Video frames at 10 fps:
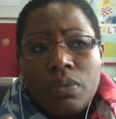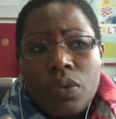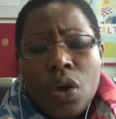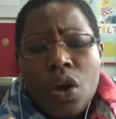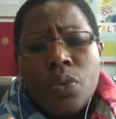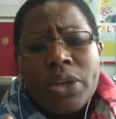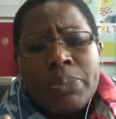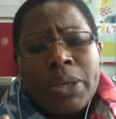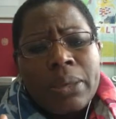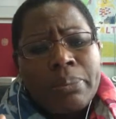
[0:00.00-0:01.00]
always
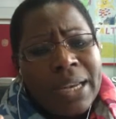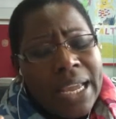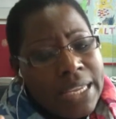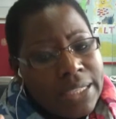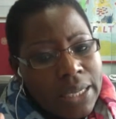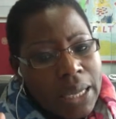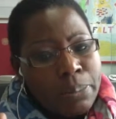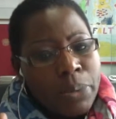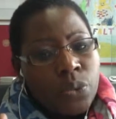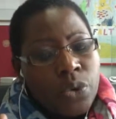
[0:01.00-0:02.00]
been in place,
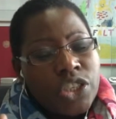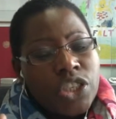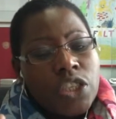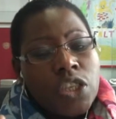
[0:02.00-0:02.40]
but which is